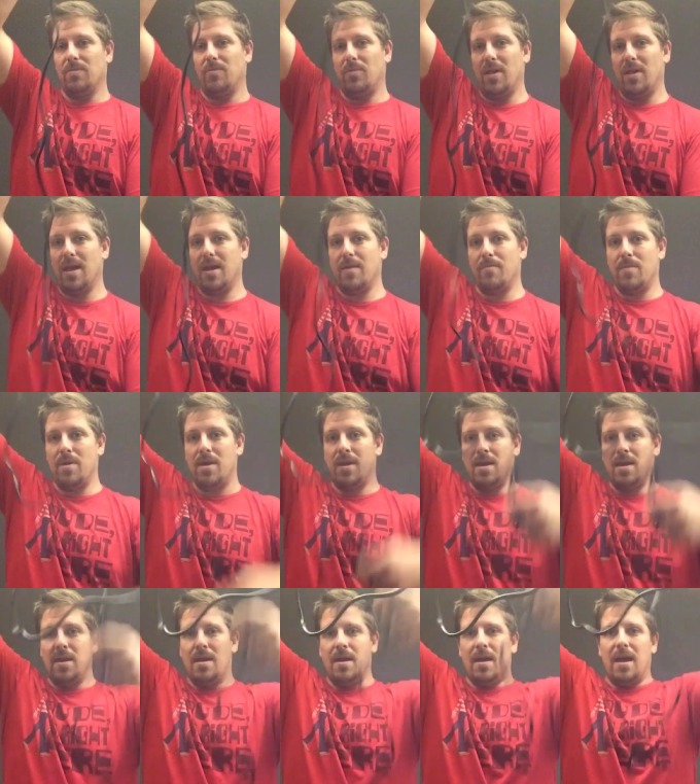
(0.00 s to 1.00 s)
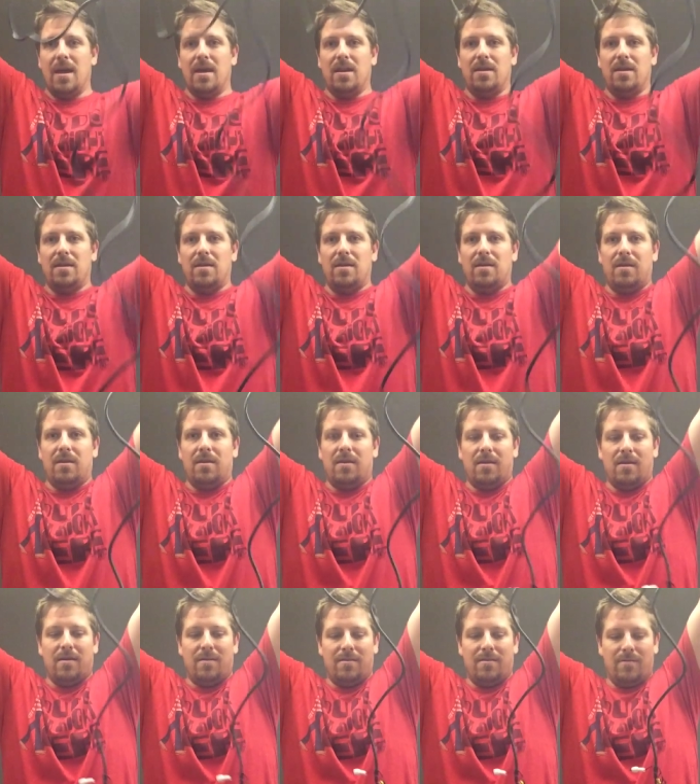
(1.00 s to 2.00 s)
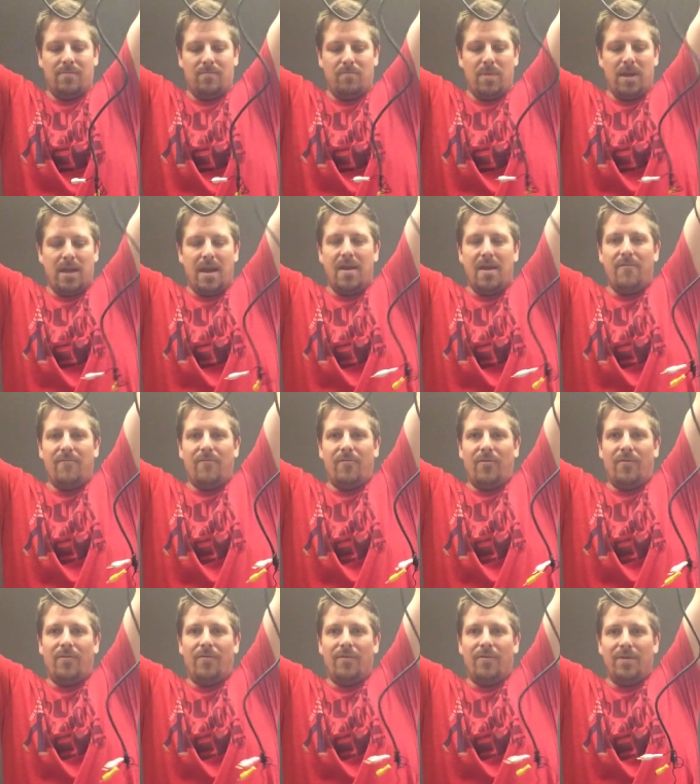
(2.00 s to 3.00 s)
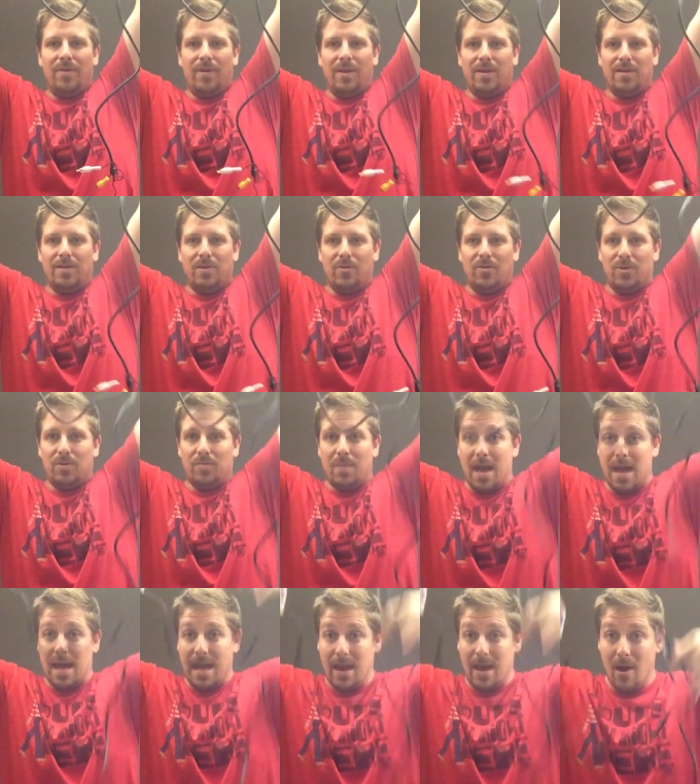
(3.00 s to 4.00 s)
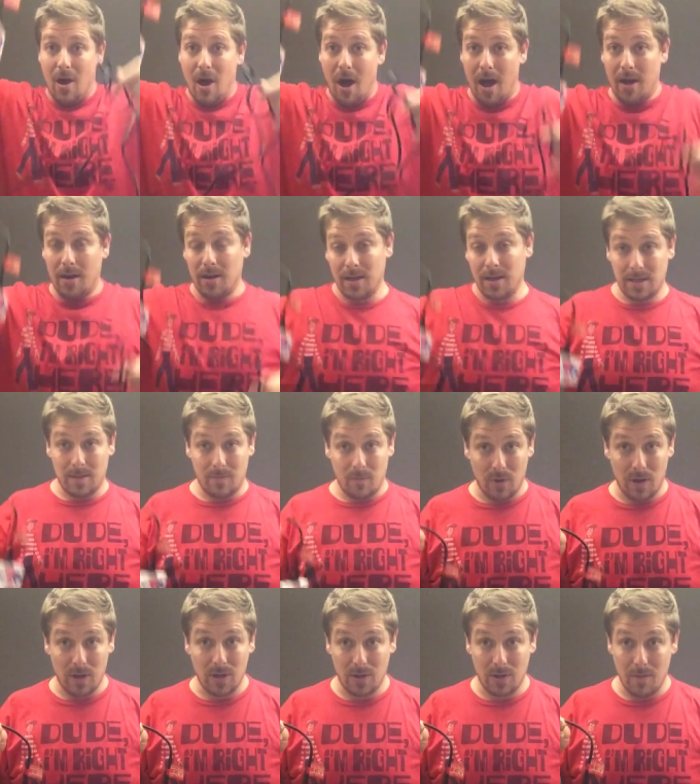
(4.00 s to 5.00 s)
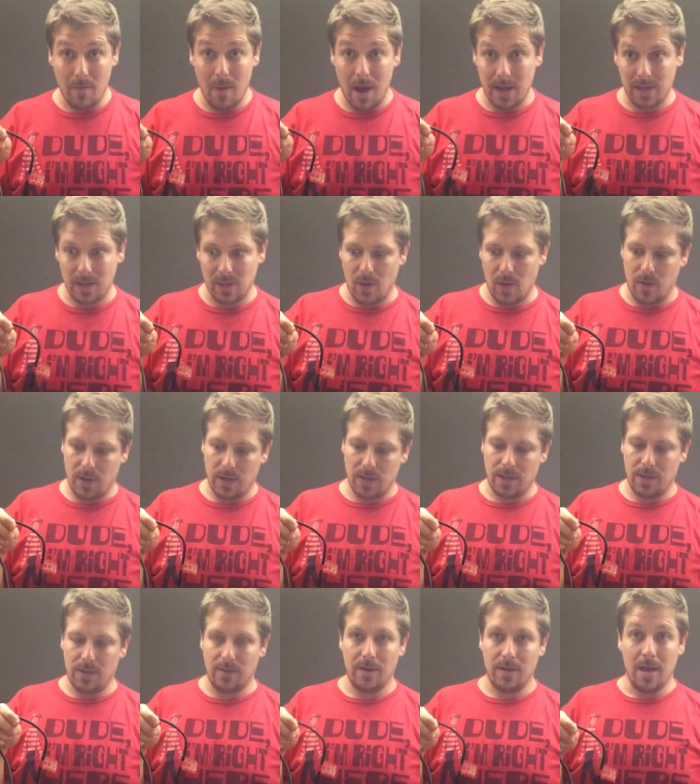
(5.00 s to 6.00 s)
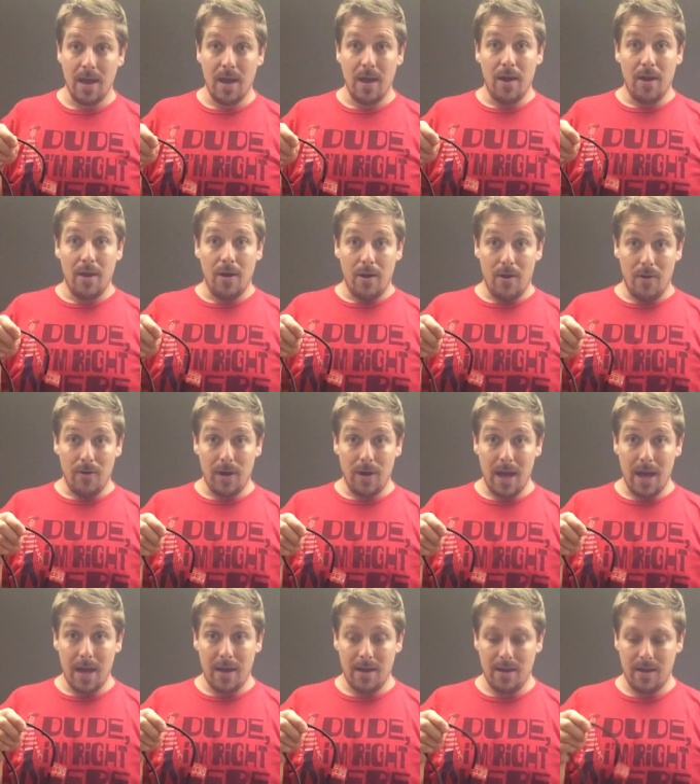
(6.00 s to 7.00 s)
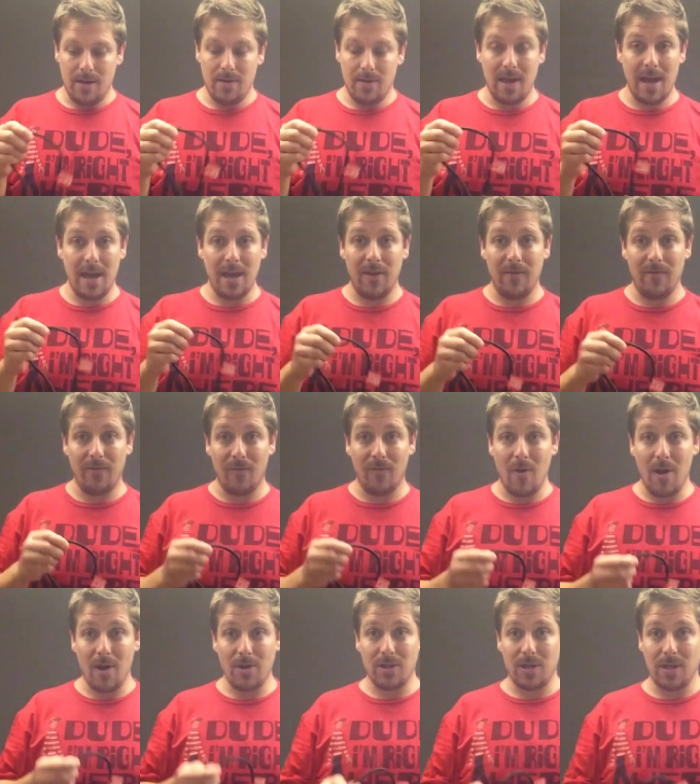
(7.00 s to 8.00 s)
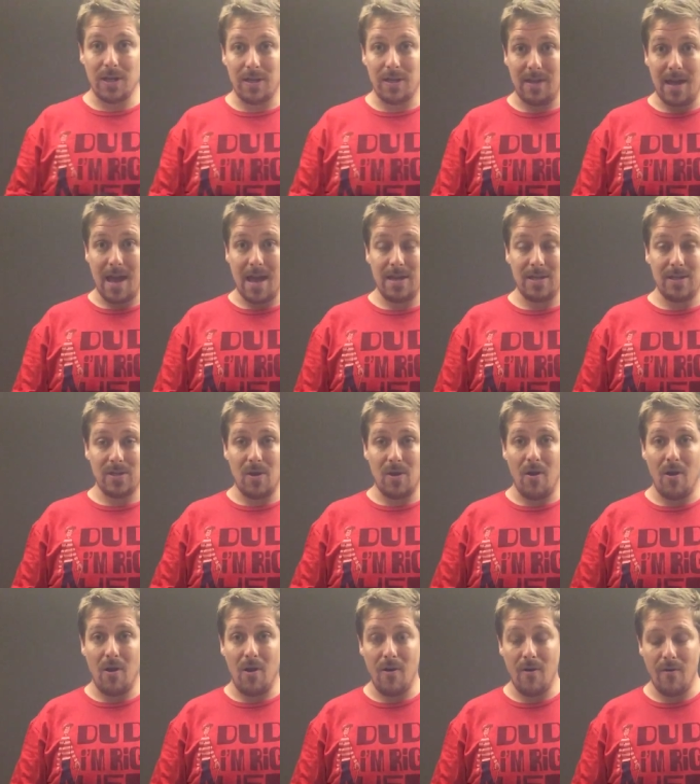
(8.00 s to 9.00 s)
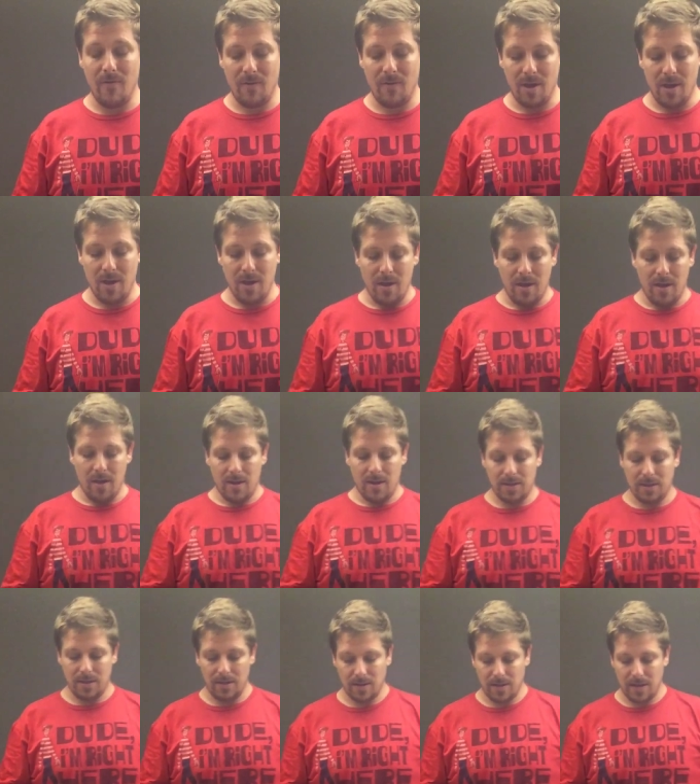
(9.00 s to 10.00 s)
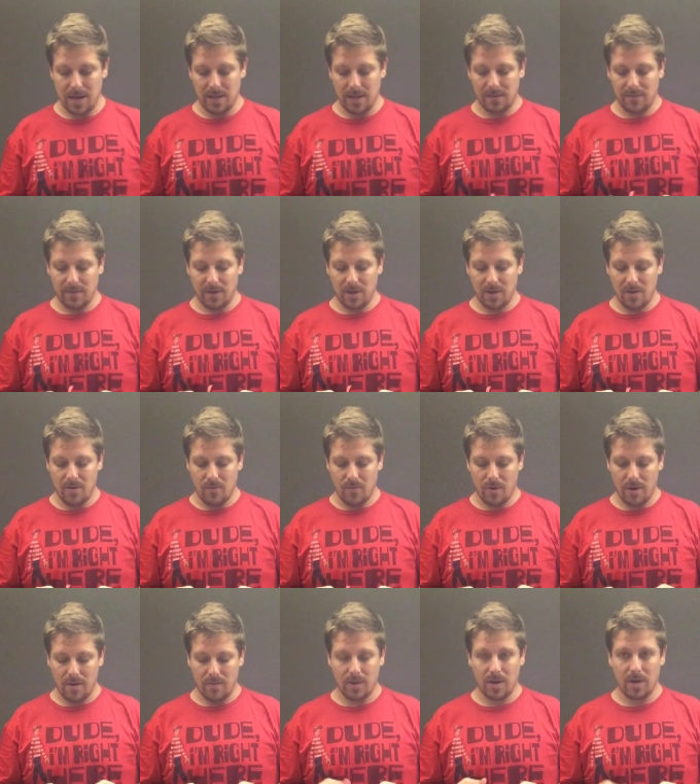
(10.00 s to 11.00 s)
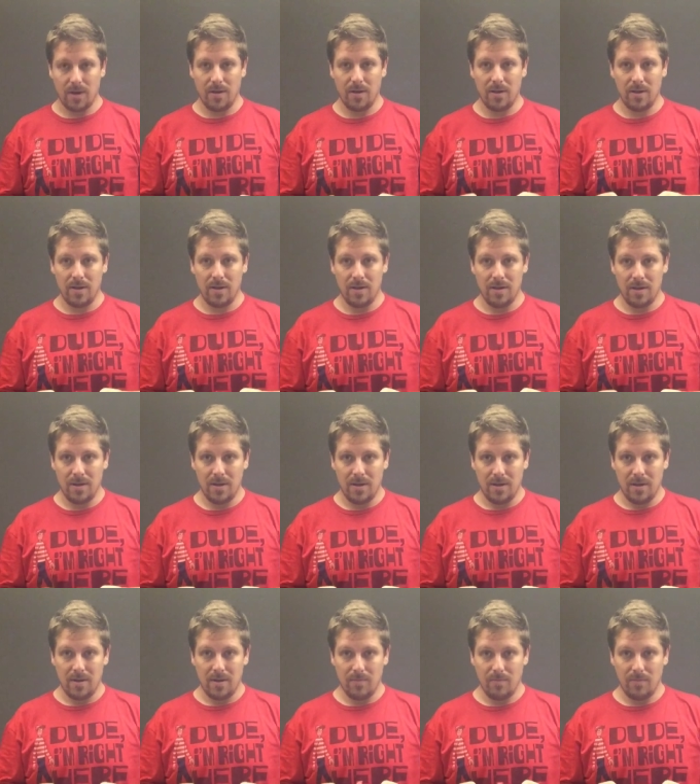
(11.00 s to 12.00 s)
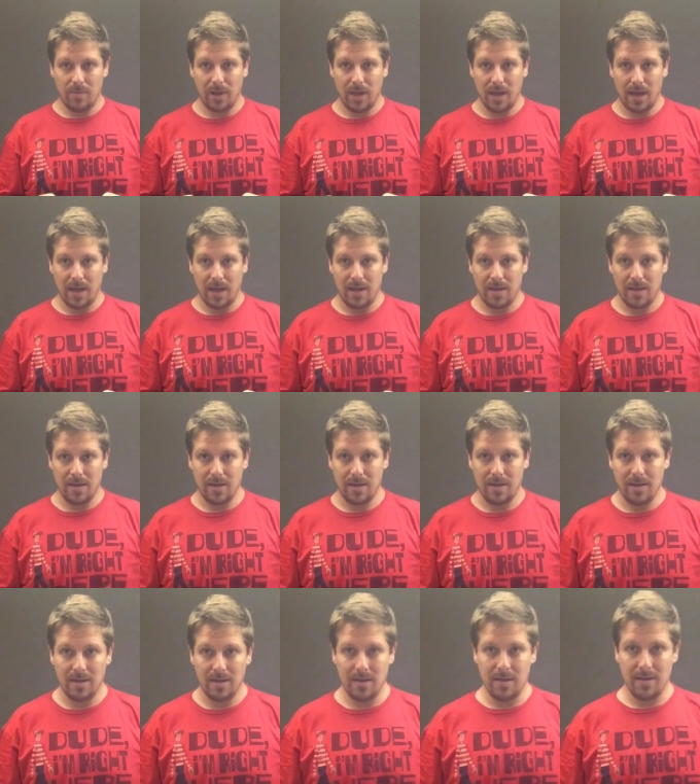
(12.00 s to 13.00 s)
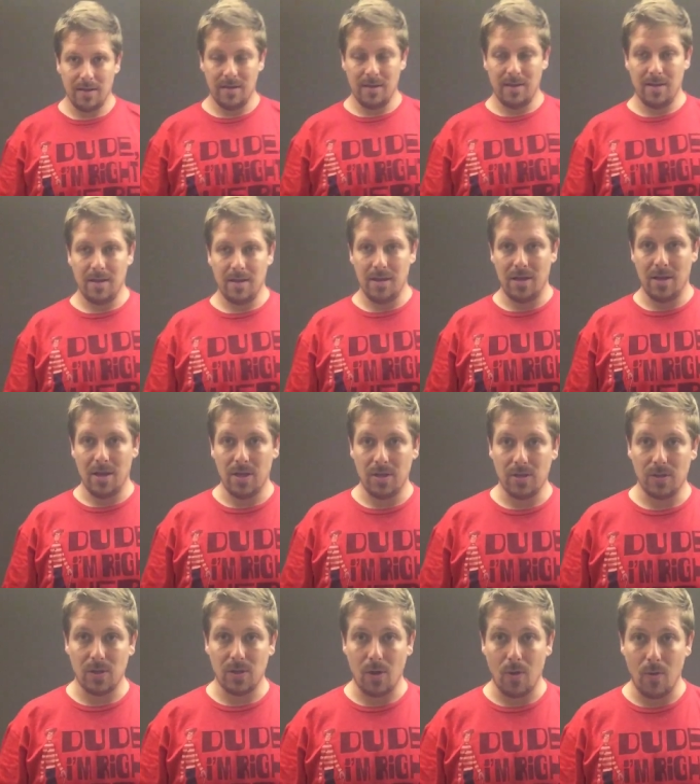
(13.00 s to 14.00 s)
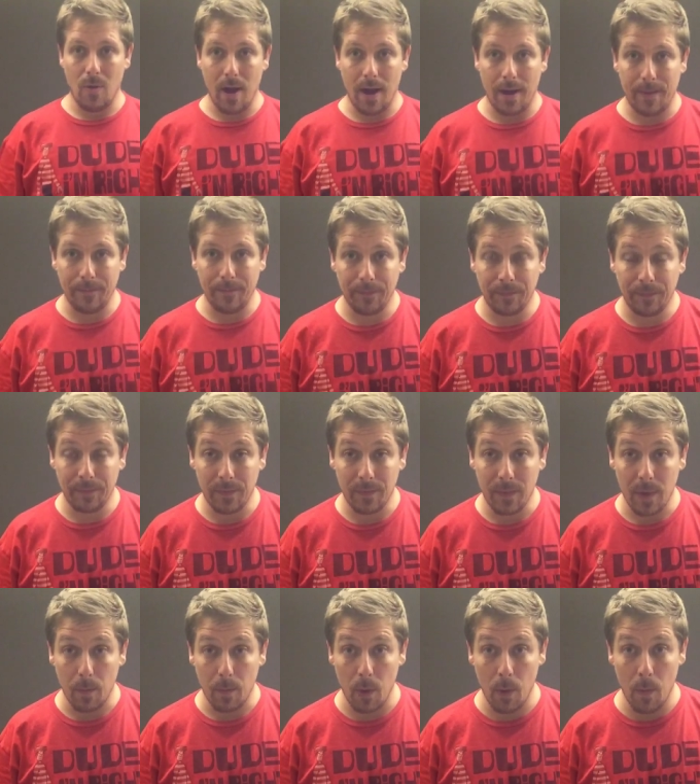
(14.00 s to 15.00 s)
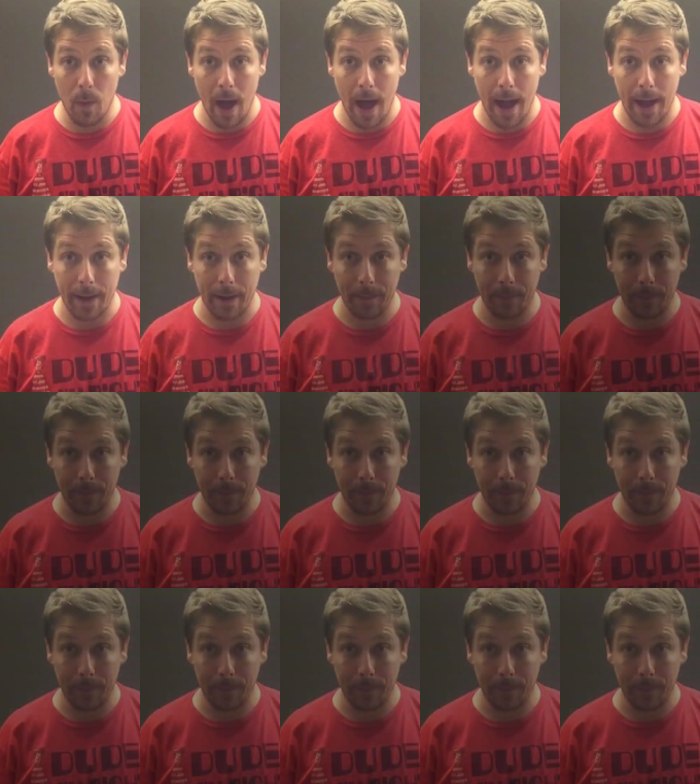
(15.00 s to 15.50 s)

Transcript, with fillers: to play them, and uh, be careful, because yours might get hot, because I'm pretty sure mine's going to. Okay, thank you for watching. That is all until the next video where I'm gonna play. So, uh, bye-bye.